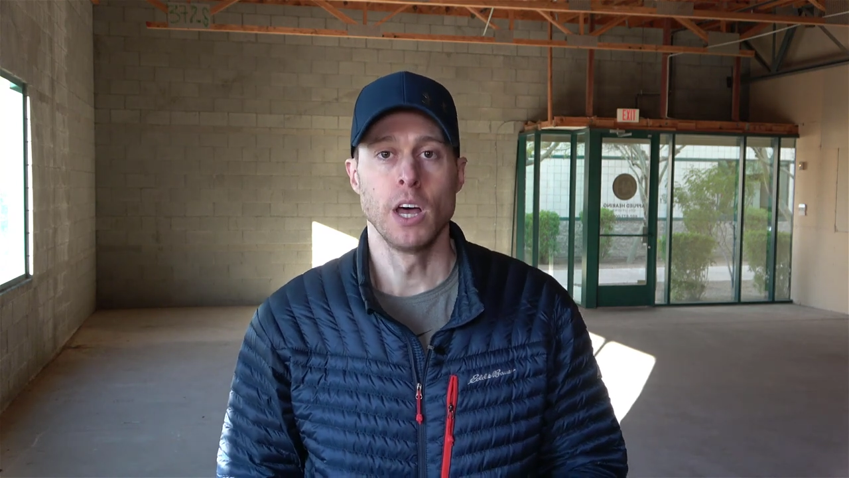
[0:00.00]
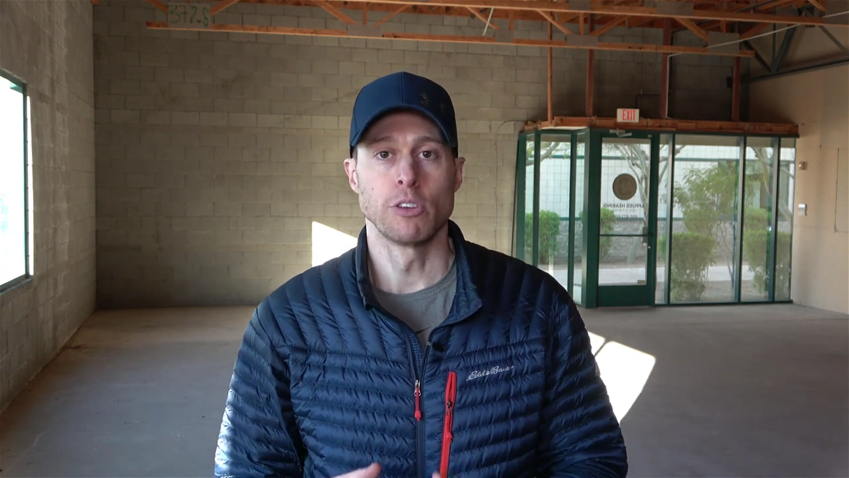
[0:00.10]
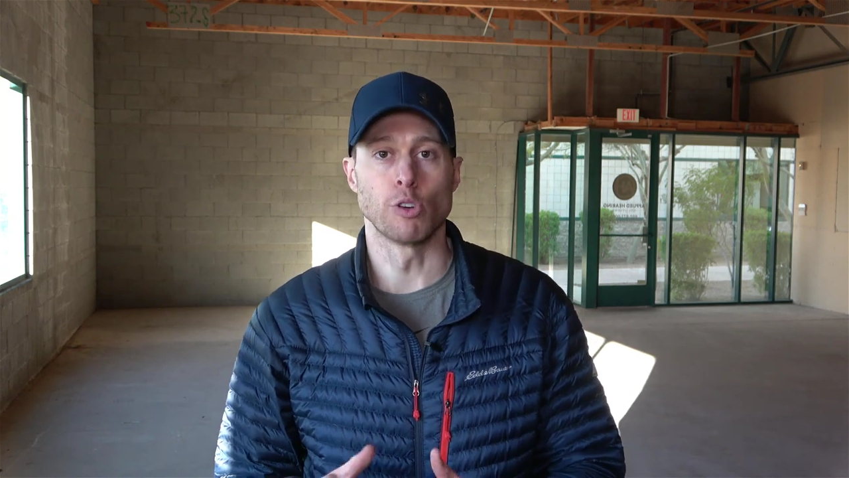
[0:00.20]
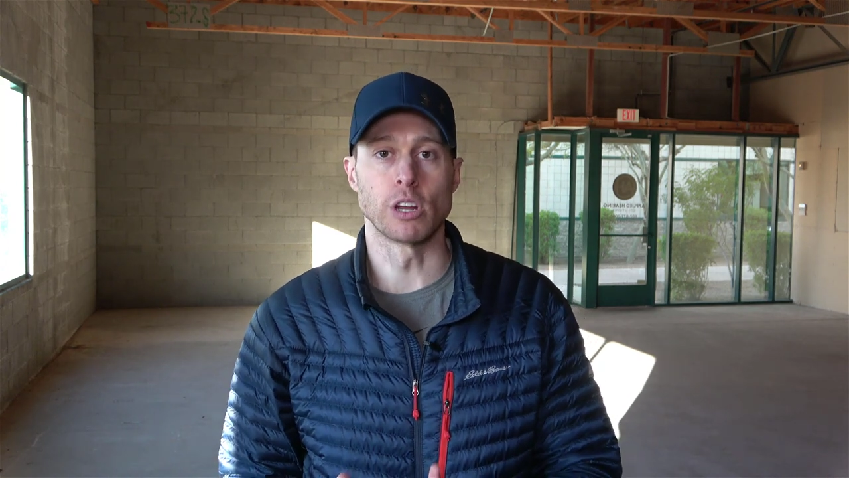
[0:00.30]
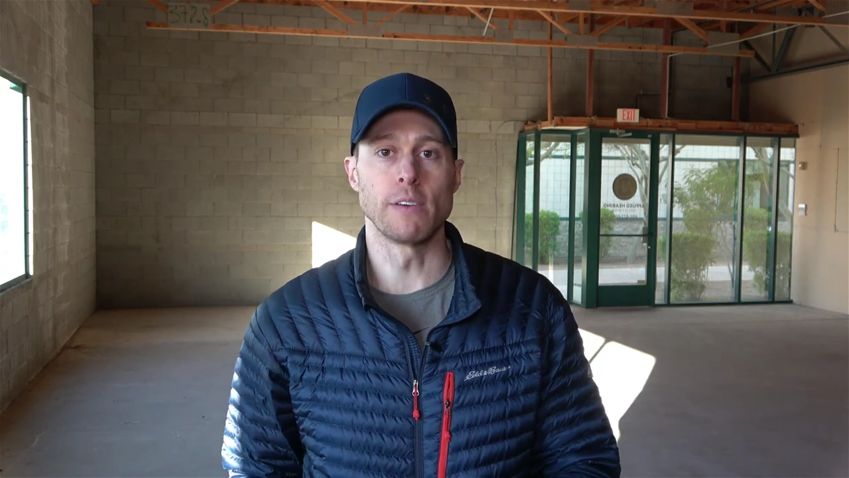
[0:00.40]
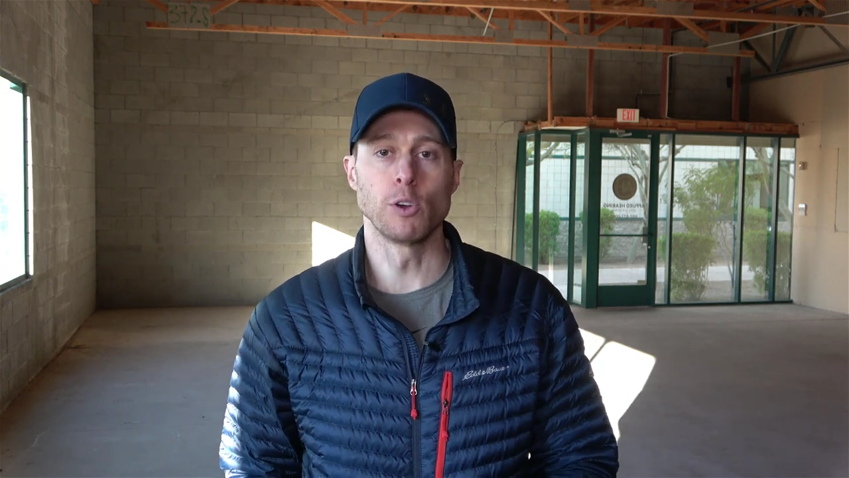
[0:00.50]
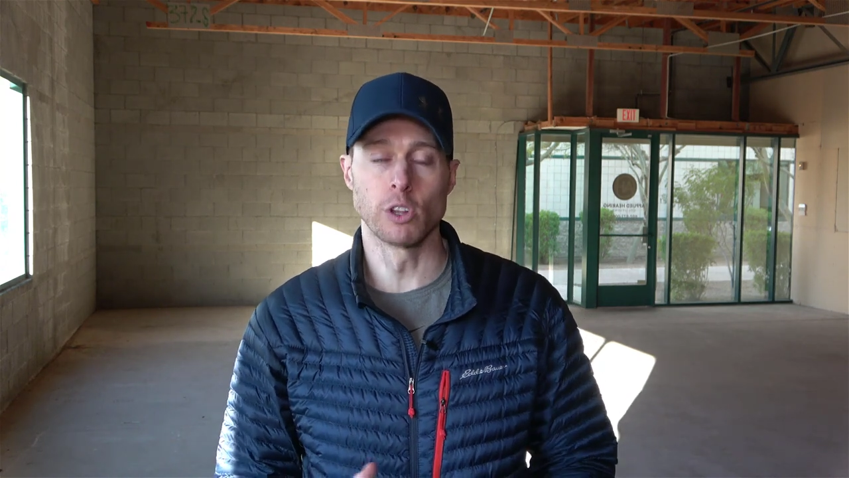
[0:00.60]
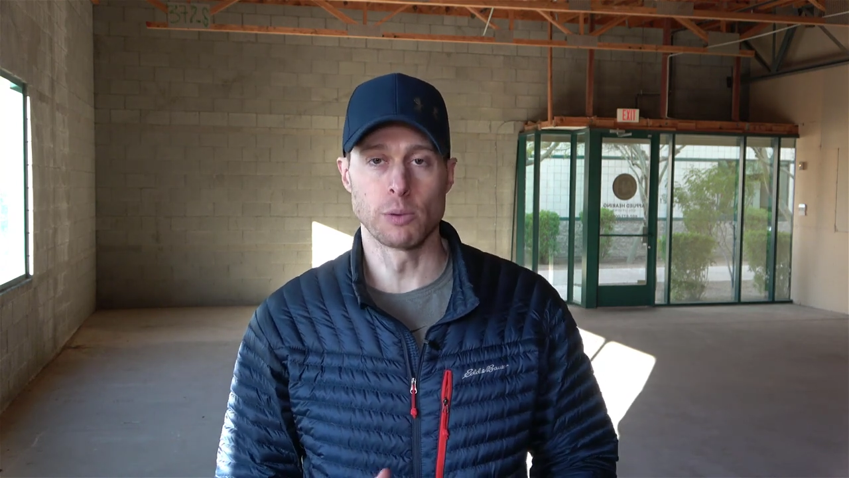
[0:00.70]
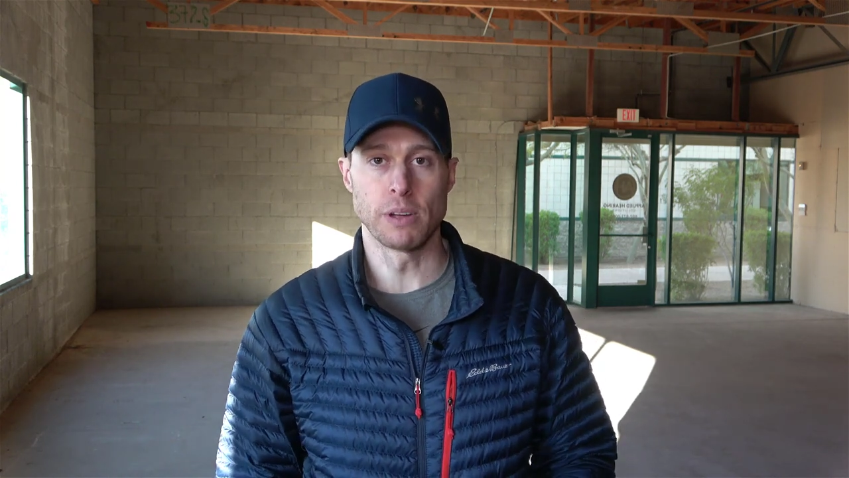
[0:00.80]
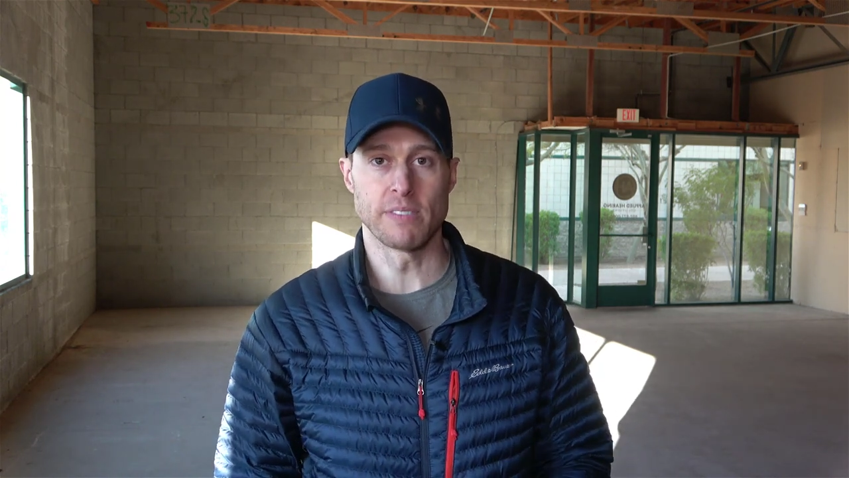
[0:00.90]
So to give you a
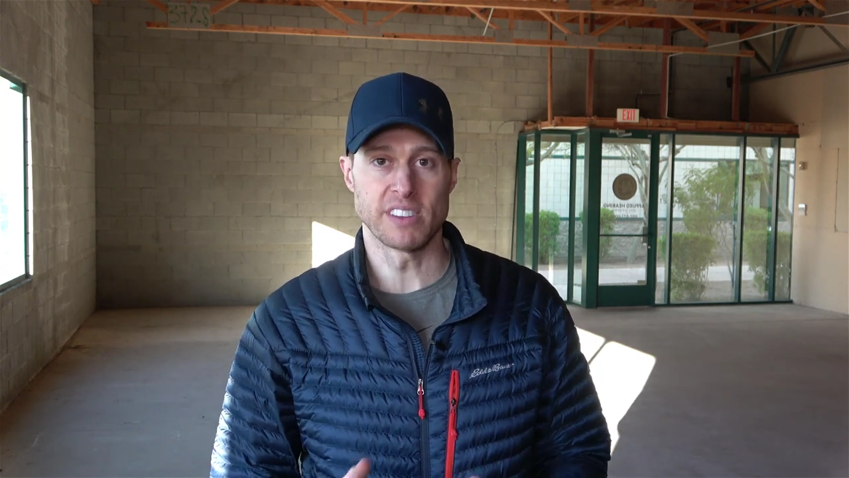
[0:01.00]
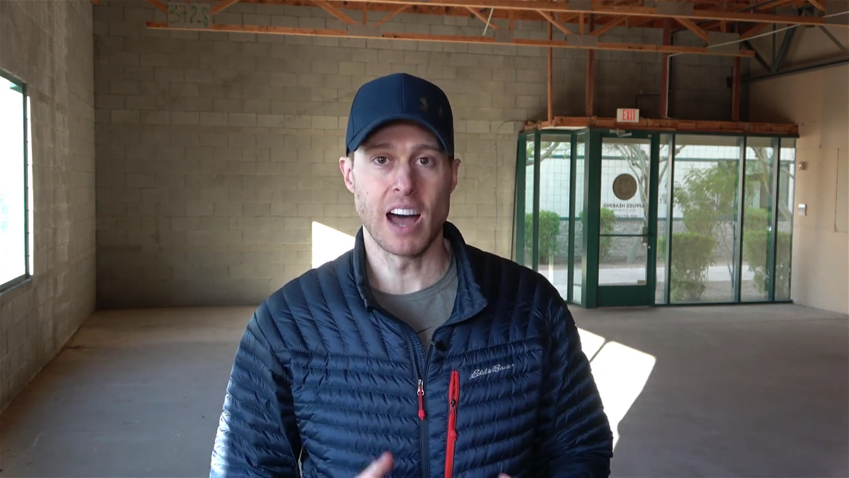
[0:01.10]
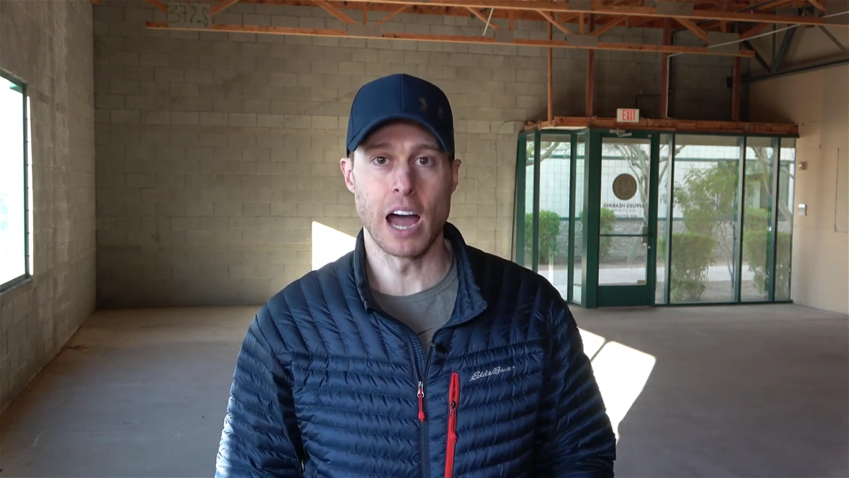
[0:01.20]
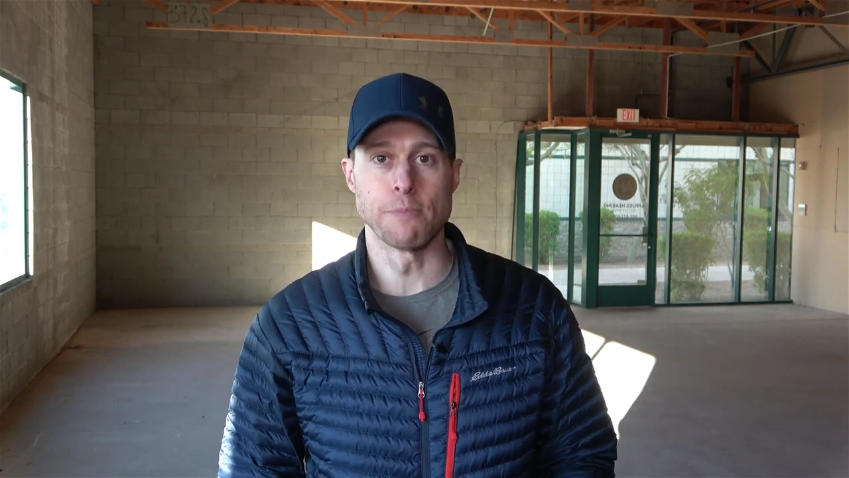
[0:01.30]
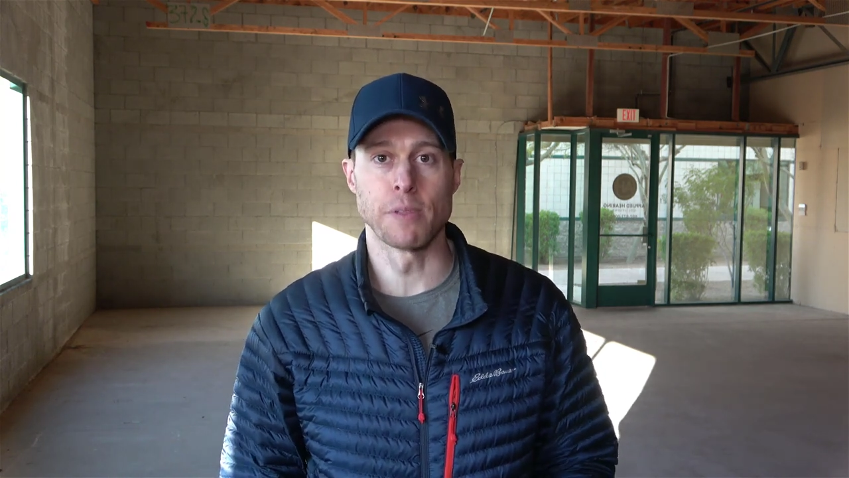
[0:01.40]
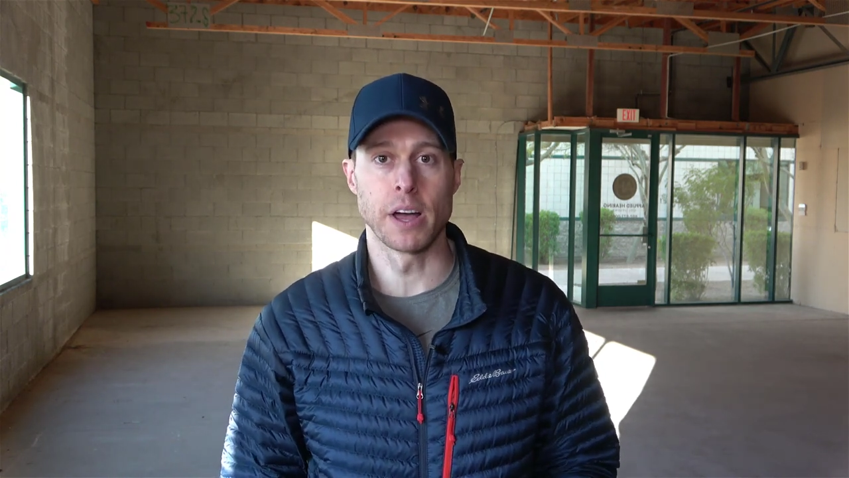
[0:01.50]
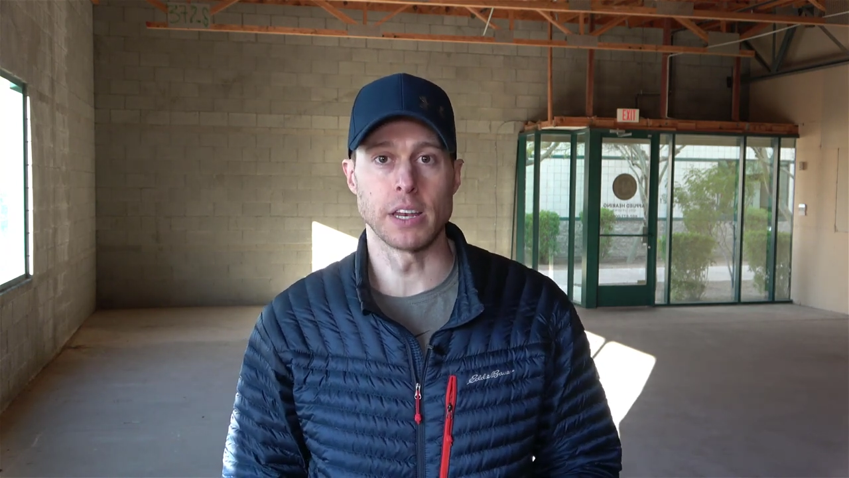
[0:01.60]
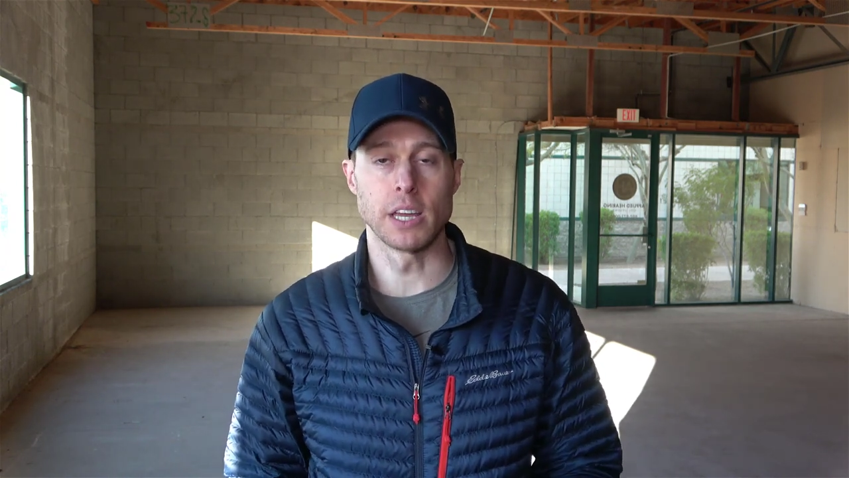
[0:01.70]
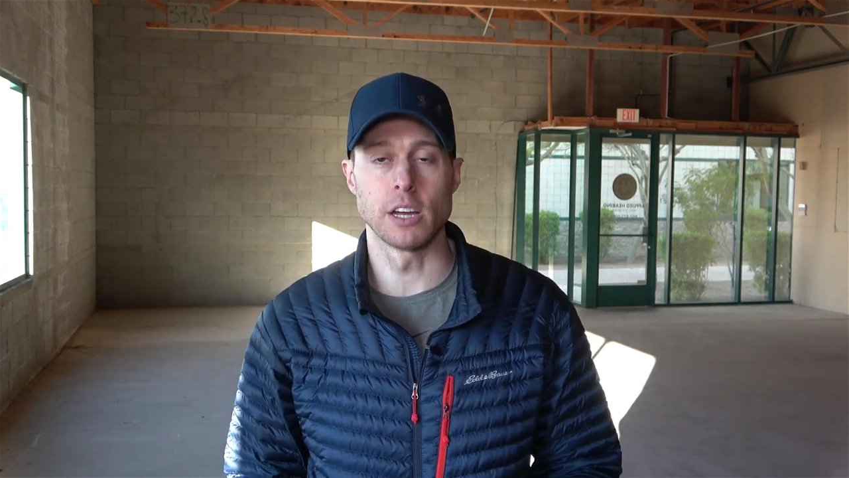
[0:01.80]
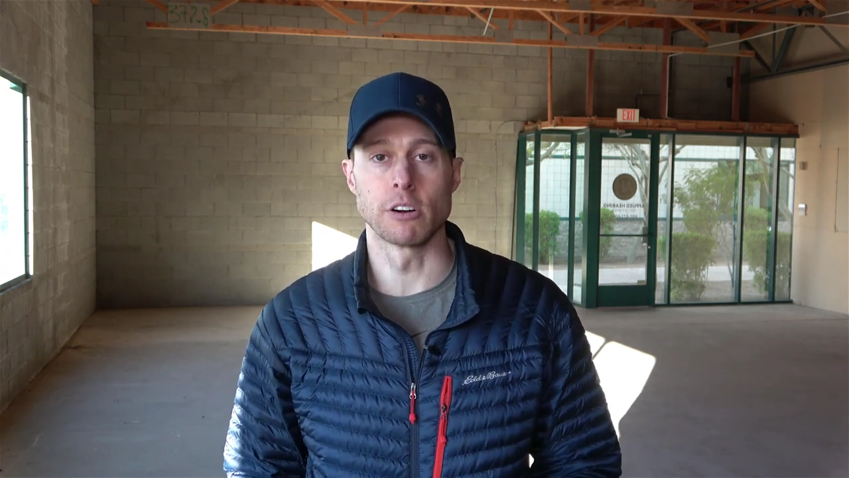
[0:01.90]
little bit of a
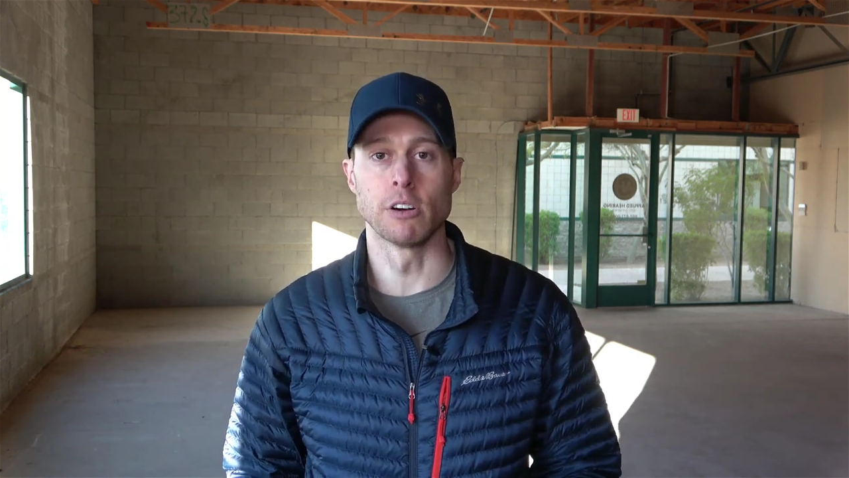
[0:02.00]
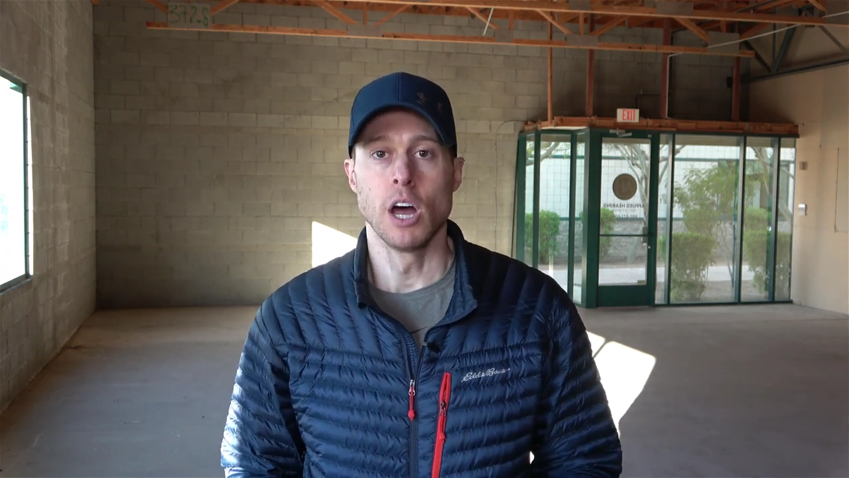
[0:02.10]
timeline here,